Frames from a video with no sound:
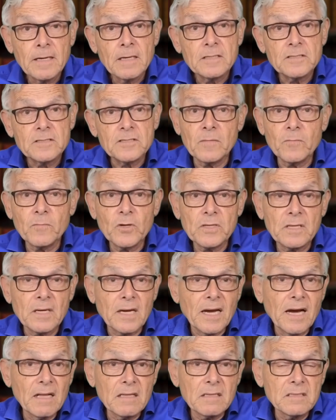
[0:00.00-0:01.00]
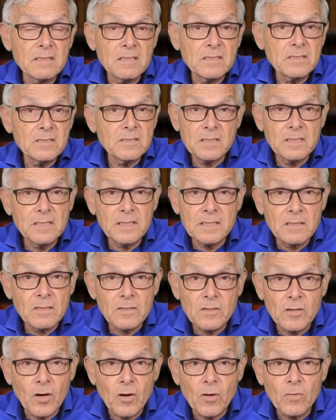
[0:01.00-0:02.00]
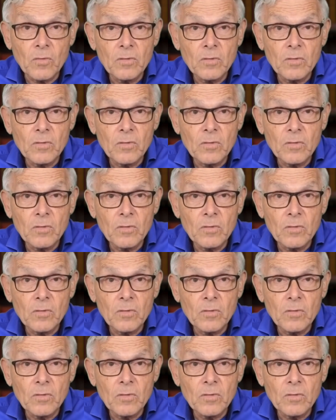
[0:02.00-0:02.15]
someone the colonists didn't know,